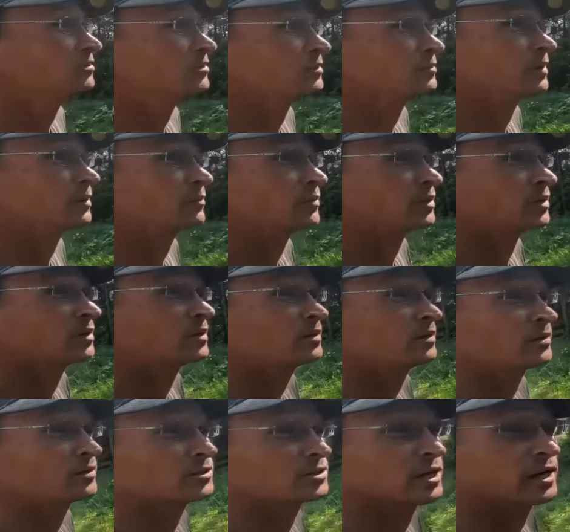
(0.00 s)
in there
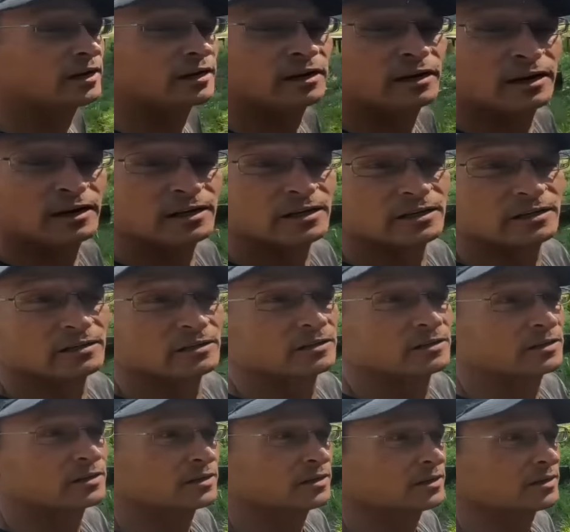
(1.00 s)
maybe if you want to see it.
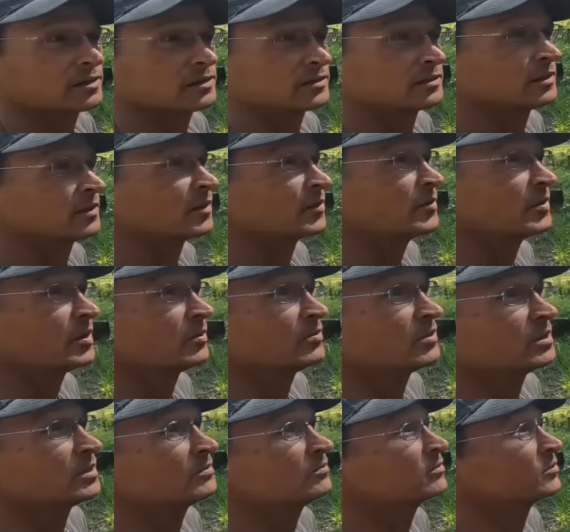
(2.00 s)
But anyway, so I
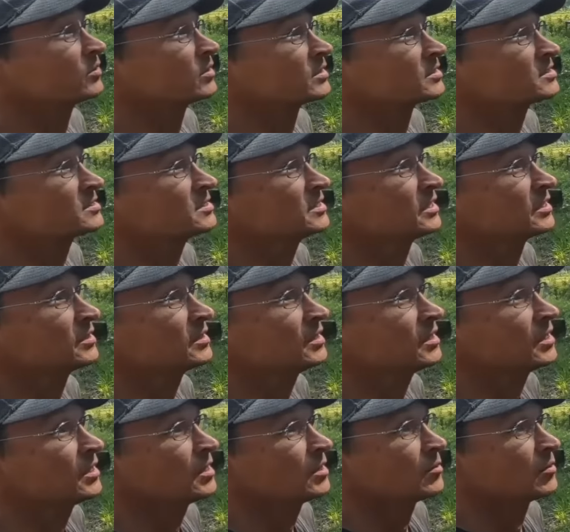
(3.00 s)
figured the place was
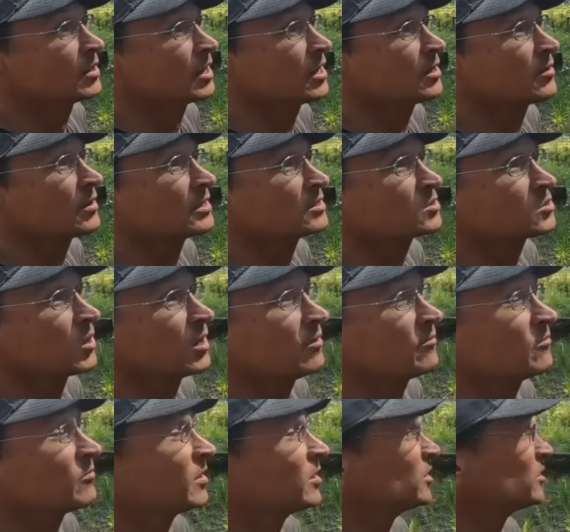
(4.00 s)
gonna burn and
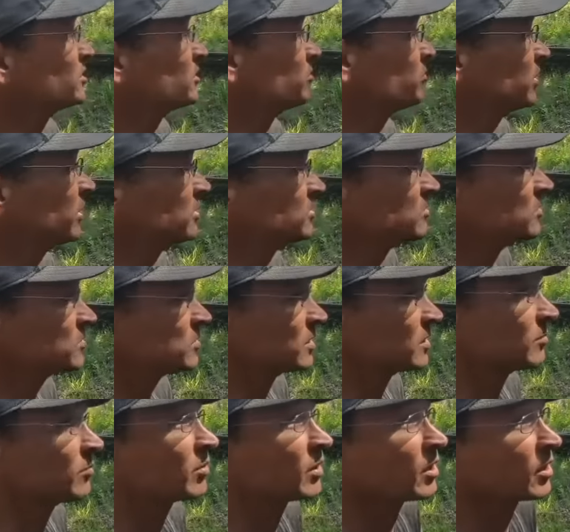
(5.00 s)
when I got
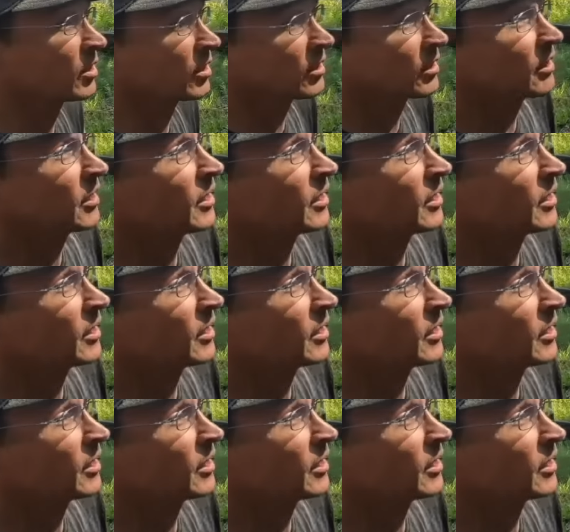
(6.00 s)
evacuated,